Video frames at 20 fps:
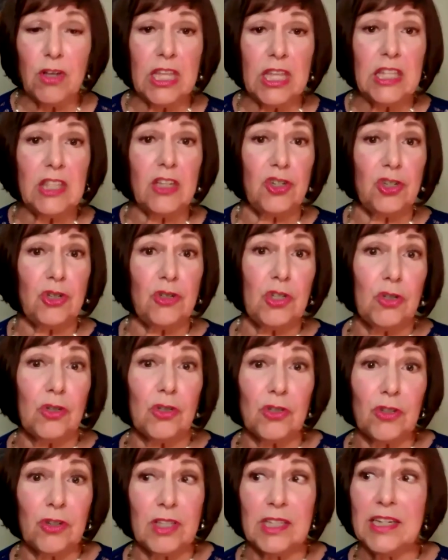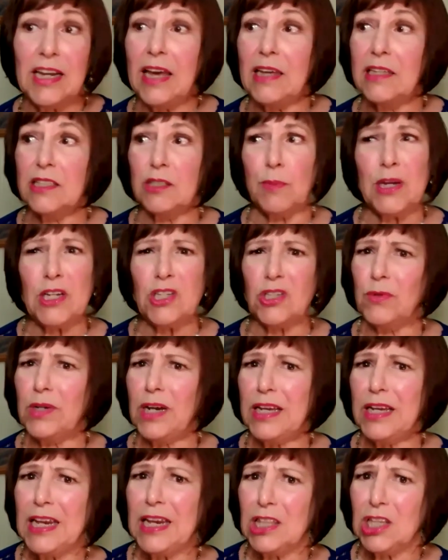everything that you do during the day,
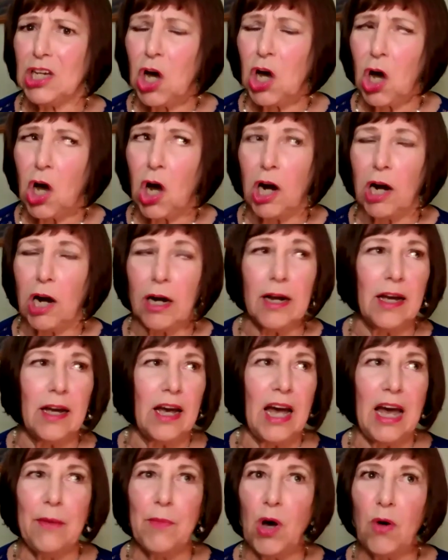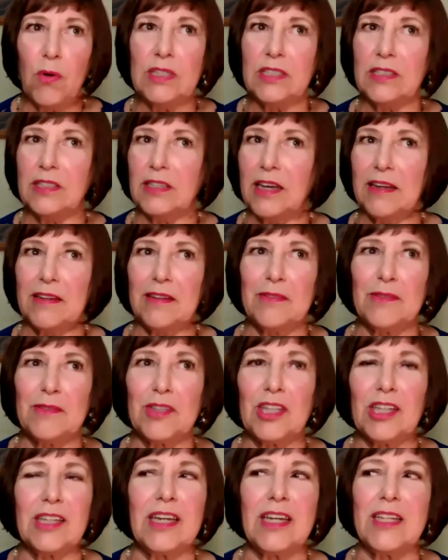especially when I get in the car. I'm always
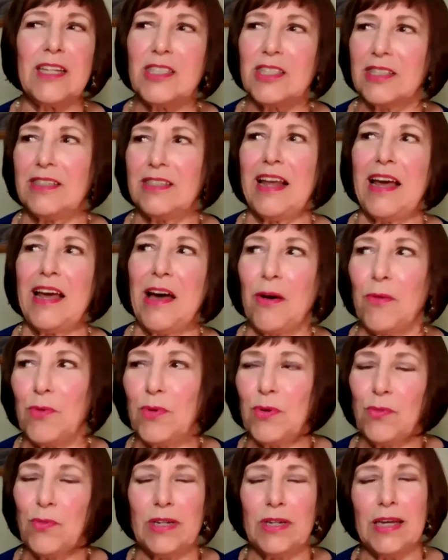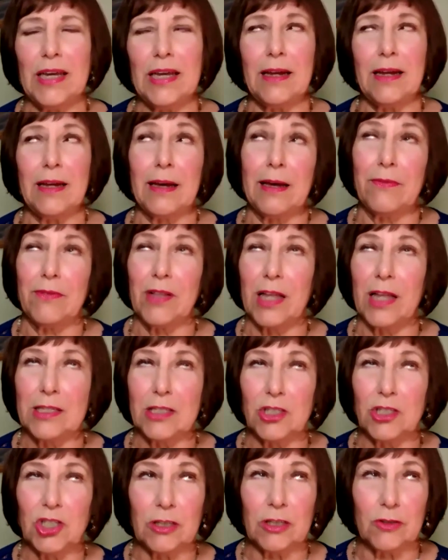the kids now. I have
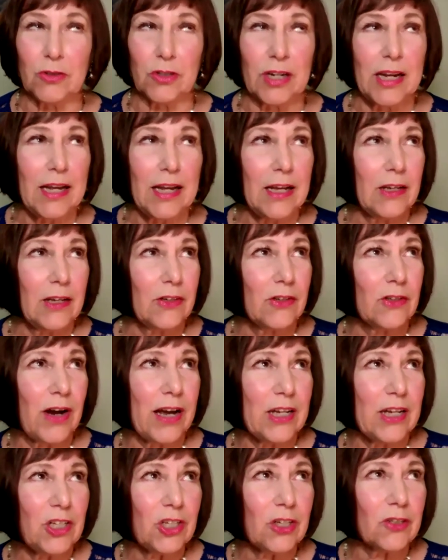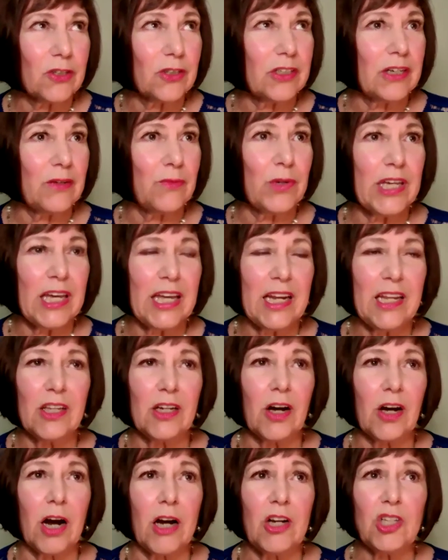lots of children, grandchildren, and we get
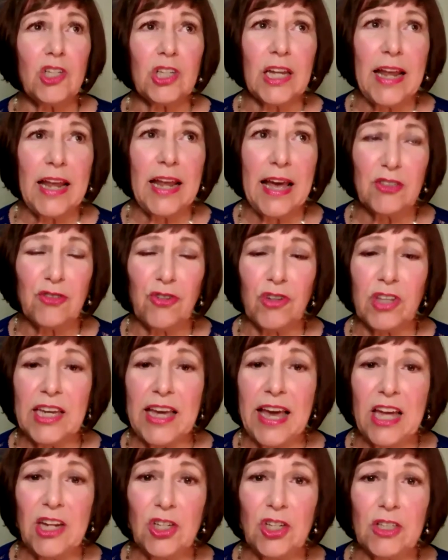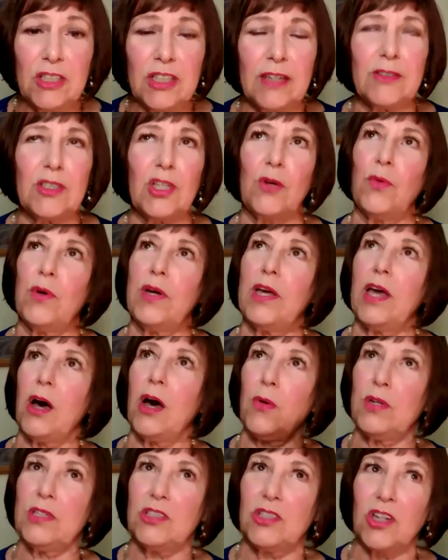in the car. Aren't you going to ask for the angels? And so
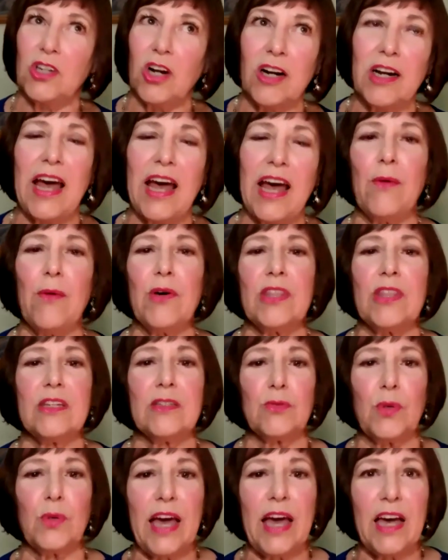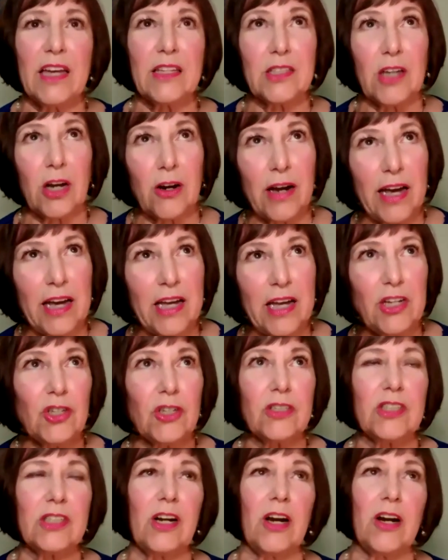we always start out with this. We ask our
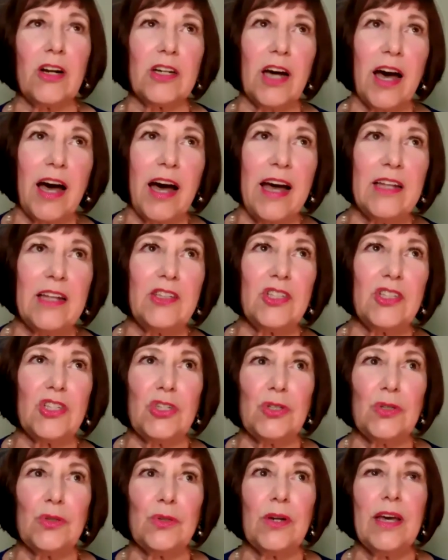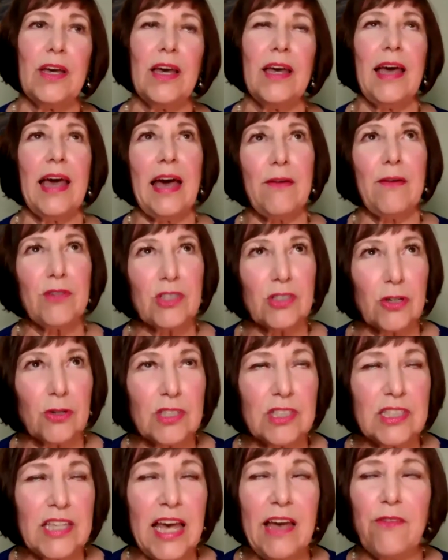angels and our guides to have us
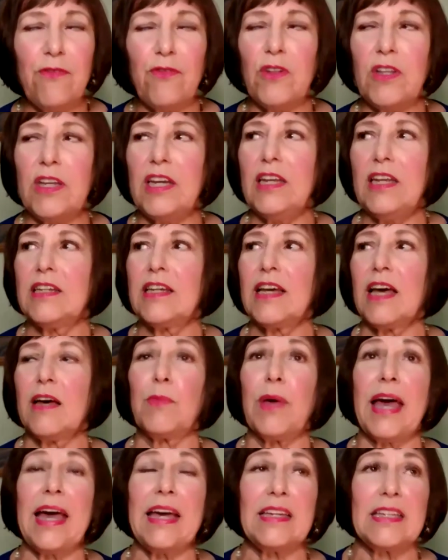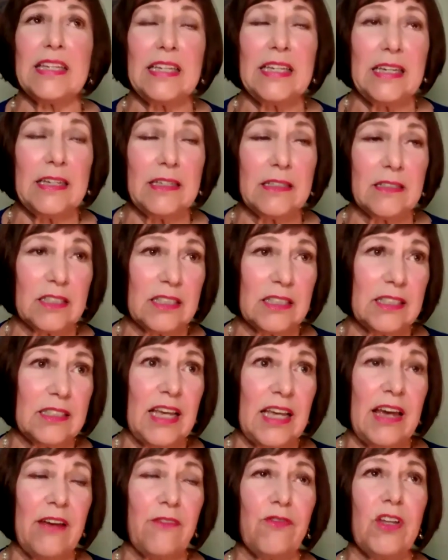go safely, to come back
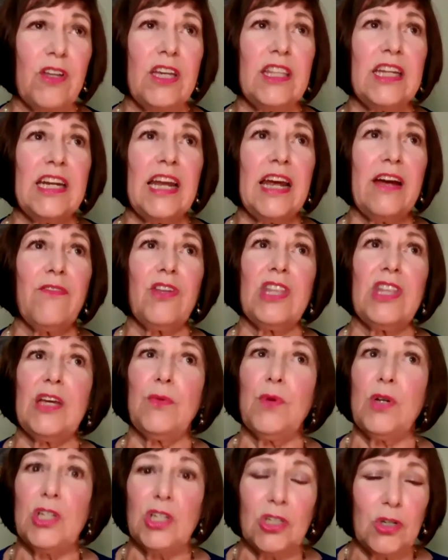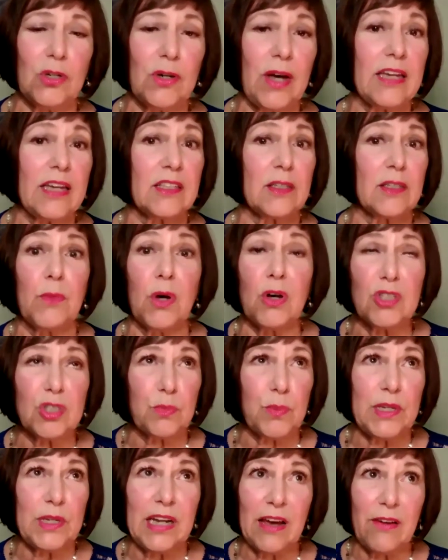safely. That everything we do has a
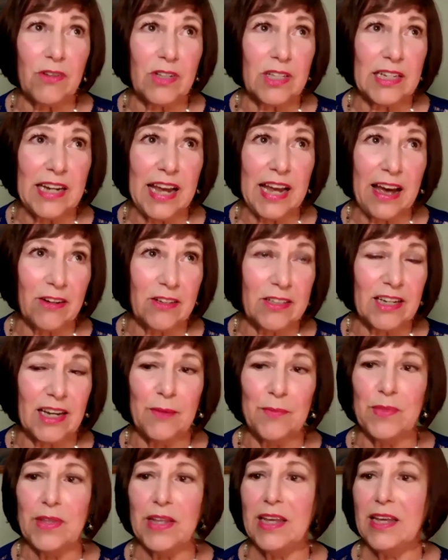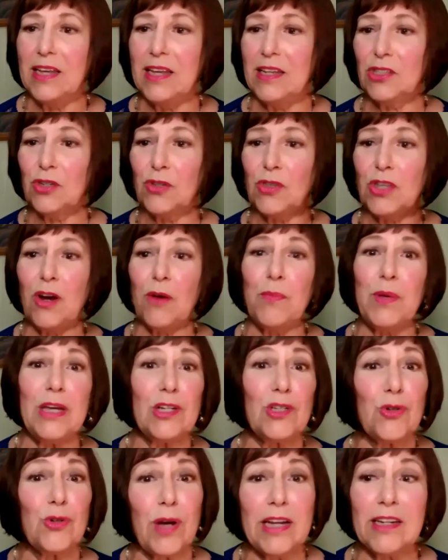most benevolent outcome. So they're
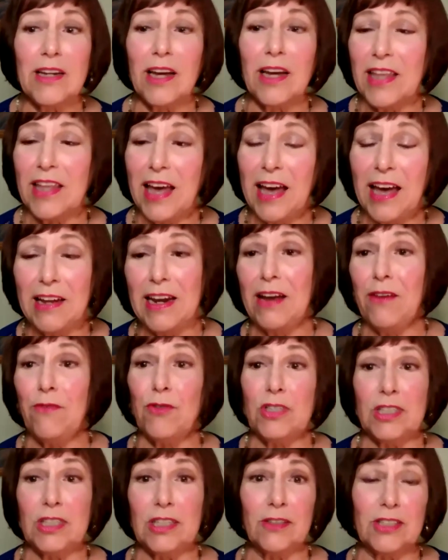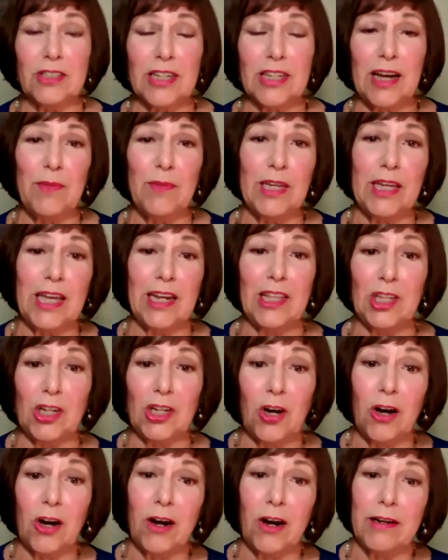being trained on that every single time they get
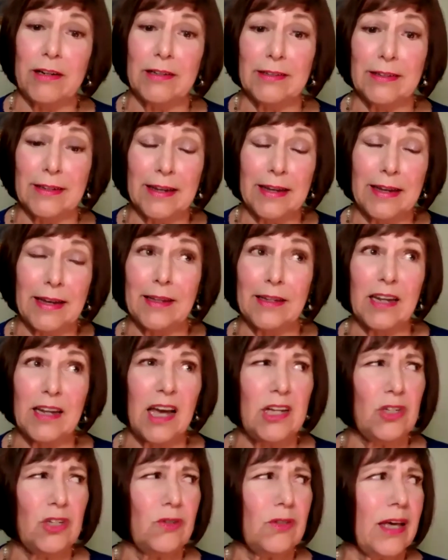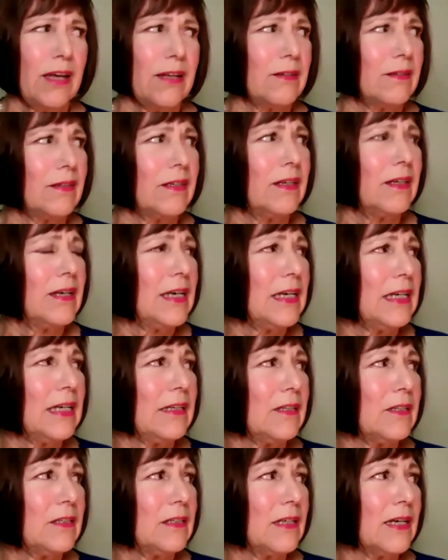in the car, and I do that
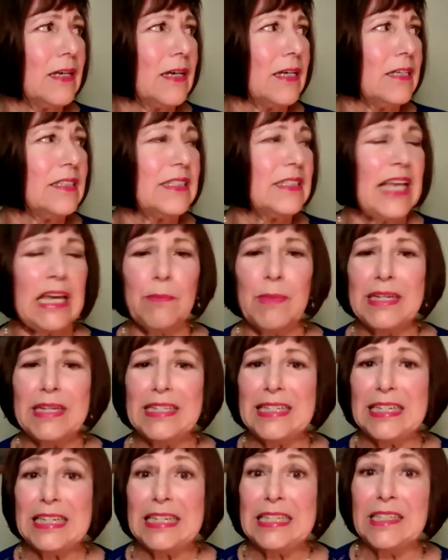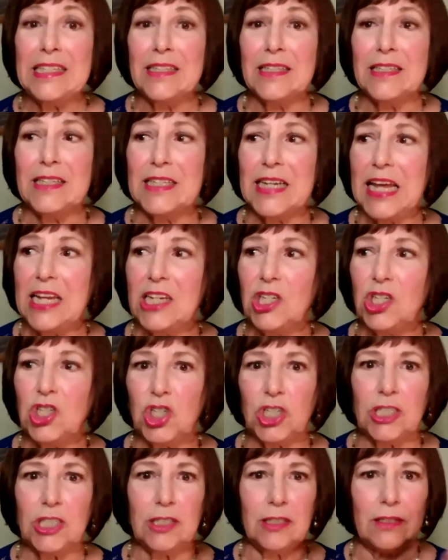segment
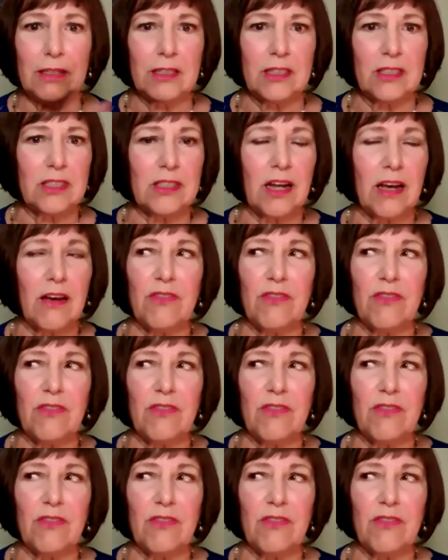intention